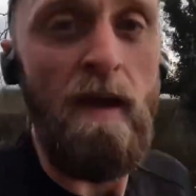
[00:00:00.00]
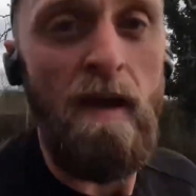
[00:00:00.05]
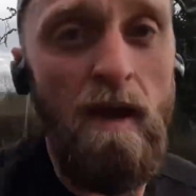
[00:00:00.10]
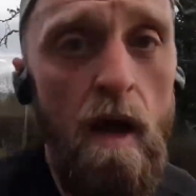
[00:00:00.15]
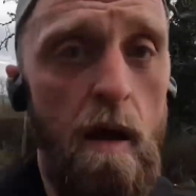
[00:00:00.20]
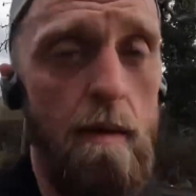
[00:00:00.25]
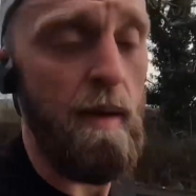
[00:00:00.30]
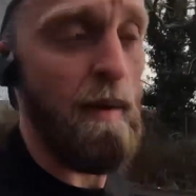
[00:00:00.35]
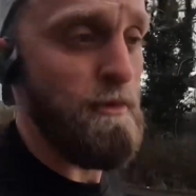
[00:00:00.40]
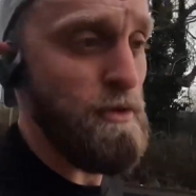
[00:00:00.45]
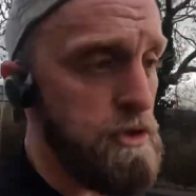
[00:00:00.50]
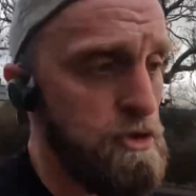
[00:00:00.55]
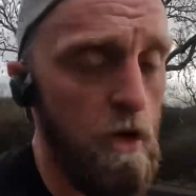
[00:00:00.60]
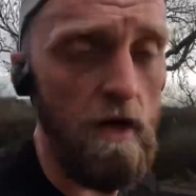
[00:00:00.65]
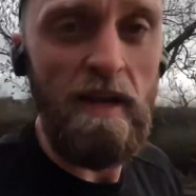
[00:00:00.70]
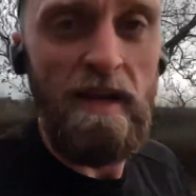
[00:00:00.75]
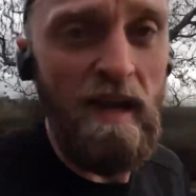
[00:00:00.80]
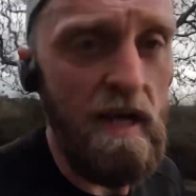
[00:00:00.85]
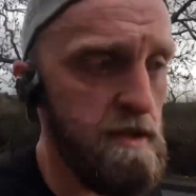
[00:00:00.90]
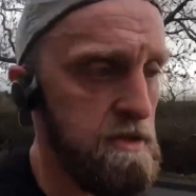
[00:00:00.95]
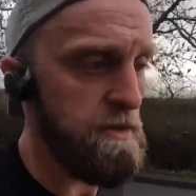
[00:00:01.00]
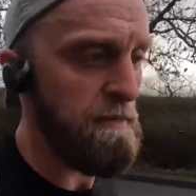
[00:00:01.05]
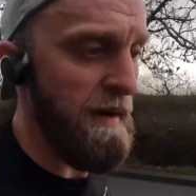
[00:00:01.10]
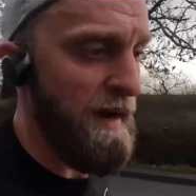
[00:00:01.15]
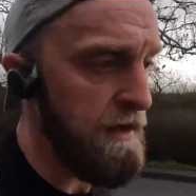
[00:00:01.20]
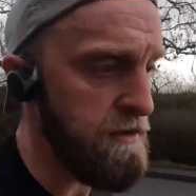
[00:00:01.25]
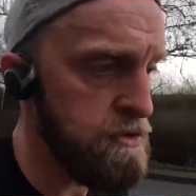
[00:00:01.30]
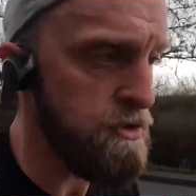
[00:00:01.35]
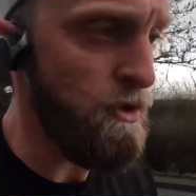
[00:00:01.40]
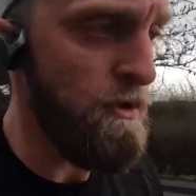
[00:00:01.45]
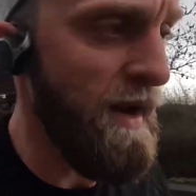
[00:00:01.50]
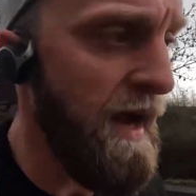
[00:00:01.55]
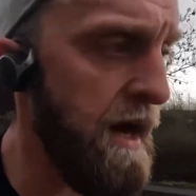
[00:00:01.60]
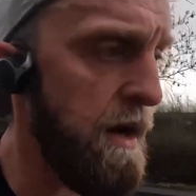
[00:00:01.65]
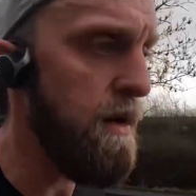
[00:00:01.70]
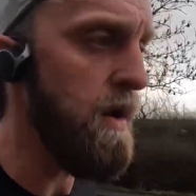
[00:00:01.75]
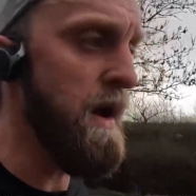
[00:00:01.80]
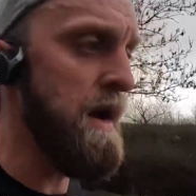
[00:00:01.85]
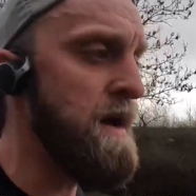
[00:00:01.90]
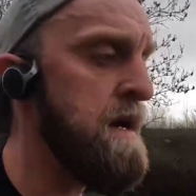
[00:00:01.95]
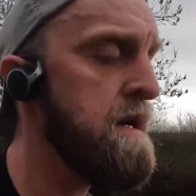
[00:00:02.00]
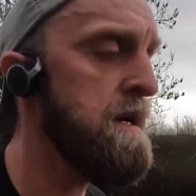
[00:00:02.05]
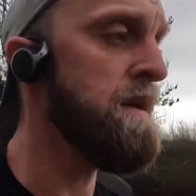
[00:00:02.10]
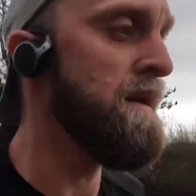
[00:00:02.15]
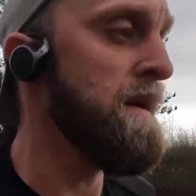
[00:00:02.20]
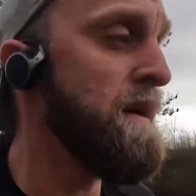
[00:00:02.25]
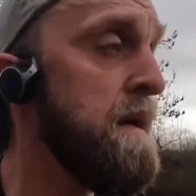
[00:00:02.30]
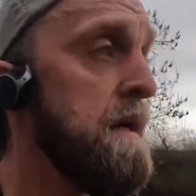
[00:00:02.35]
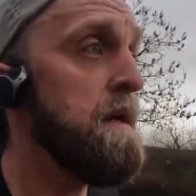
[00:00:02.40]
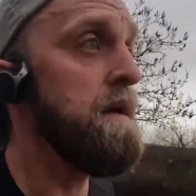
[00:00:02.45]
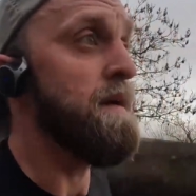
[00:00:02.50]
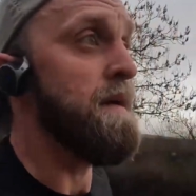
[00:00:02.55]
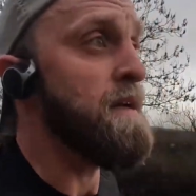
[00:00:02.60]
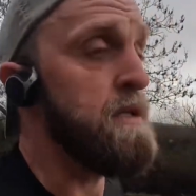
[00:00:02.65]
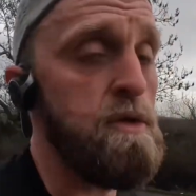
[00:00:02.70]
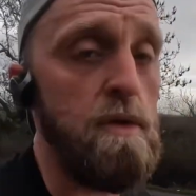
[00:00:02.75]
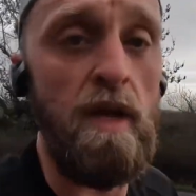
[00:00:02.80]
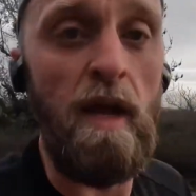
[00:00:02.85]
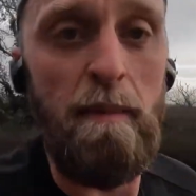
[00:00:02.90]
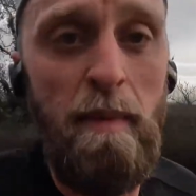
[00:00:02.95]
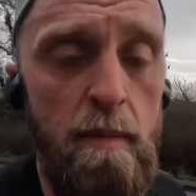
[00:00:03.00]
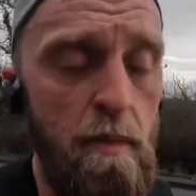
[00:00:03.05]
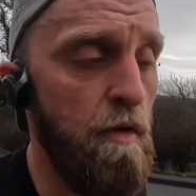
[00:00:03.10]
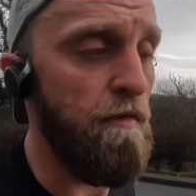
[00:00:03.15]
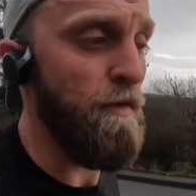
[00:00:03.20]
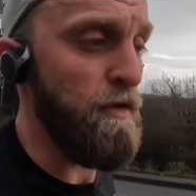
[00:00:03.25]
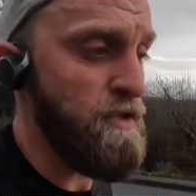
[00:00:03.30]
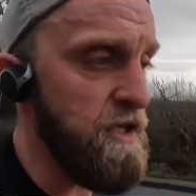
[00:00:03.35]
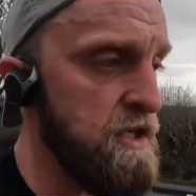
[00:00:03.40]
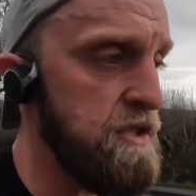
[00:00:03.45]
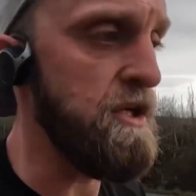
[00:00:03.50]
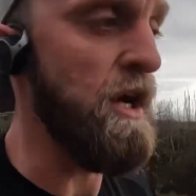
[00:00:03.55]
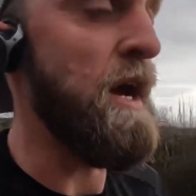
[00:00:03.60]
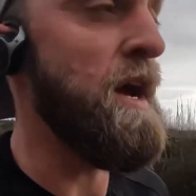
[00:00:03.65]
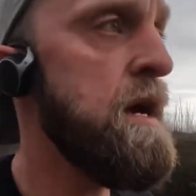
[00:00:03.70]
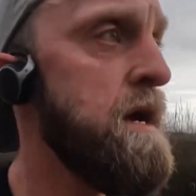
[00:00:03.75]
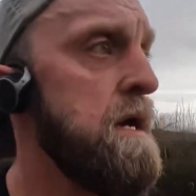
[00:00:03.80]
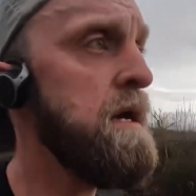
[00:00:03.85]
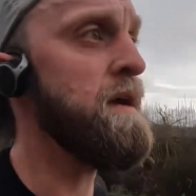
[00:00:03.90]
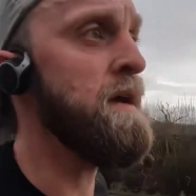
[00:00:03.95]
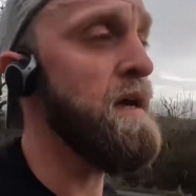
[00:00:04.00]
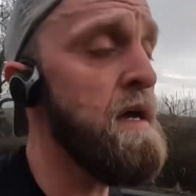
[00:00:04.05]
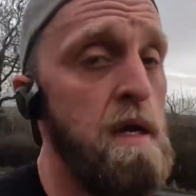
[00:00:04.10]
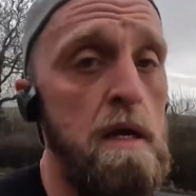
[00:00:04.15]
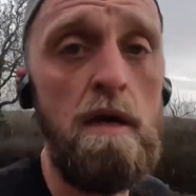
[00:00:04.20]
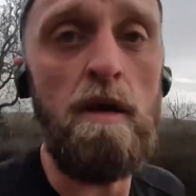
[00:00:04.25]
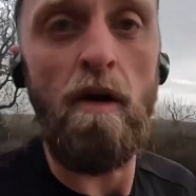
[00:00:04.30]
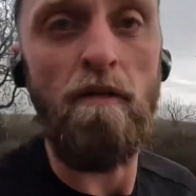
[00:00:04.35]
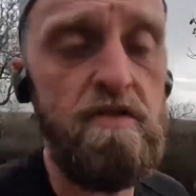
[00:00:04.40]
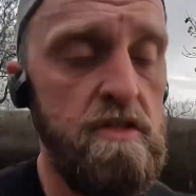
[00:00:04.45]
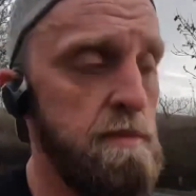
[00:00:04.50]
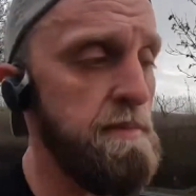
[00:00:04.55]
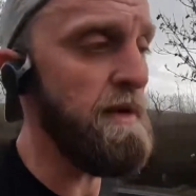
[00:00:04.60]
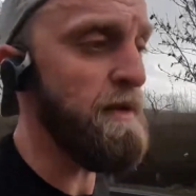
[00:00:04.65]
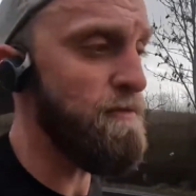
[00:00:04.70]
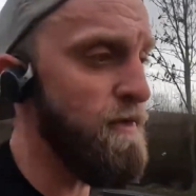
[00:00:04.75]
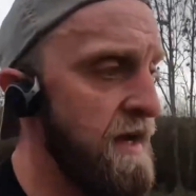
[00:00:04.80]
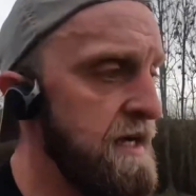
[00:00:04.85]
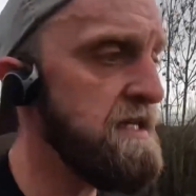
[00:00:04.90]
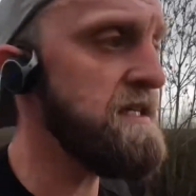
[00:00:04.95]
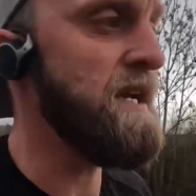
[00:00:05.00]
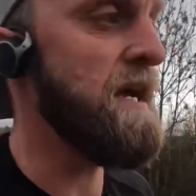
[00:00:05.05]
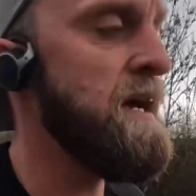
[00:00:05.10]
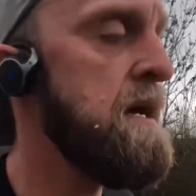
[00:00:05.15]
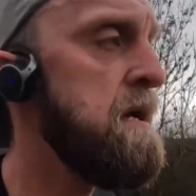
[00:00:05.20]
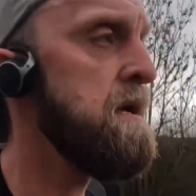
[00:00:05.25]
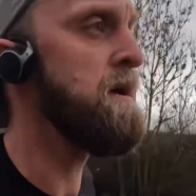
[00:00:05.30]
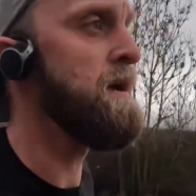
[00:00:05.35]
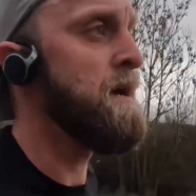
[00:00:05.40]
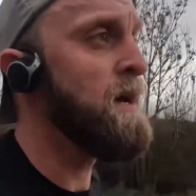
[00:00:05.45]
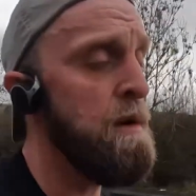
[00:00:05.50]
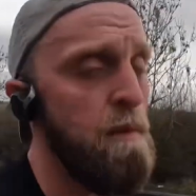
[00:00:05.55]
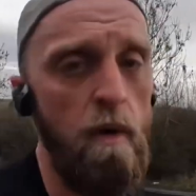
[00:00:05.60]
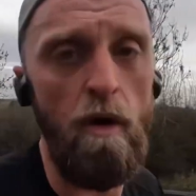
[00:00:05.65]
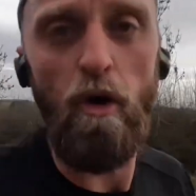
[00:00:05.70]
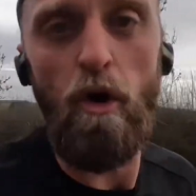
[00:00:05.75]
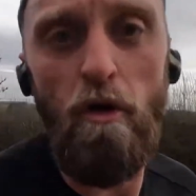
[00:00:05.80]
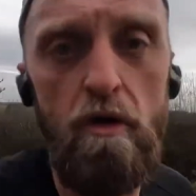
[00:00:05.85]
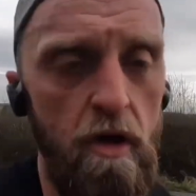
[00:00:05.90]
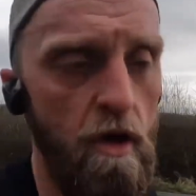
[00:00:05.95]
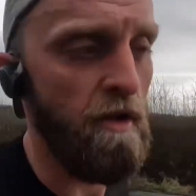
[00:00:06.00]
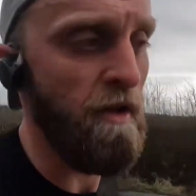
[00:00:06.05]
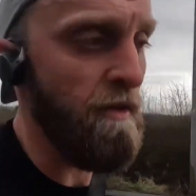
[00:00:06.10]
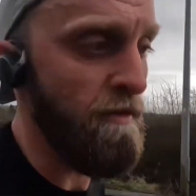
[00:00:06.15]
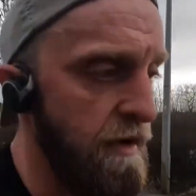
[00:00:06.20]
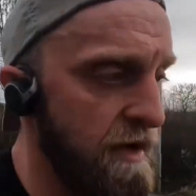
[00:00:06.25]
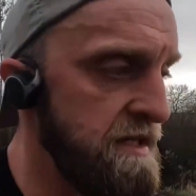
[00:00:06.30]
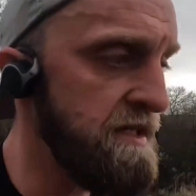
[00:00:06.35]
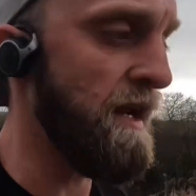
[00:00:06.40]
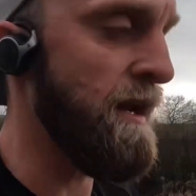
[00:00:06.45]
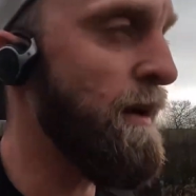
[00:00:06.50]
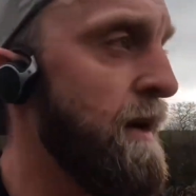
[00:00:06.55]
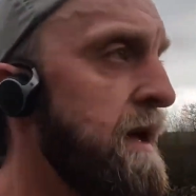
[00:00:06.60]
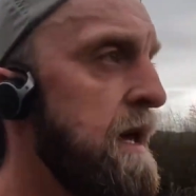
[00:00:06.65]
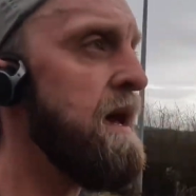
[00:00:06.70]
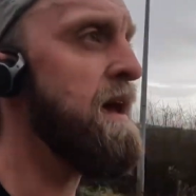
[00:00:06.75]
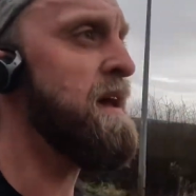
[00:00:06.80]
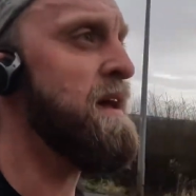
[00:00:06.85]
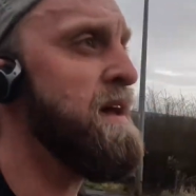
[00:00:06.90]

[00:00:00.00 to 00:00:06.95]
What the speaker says: I'm just jogging down to mile 2 now, so I can get a bit more footage. Obviously mid-race, well early on in the race anyway.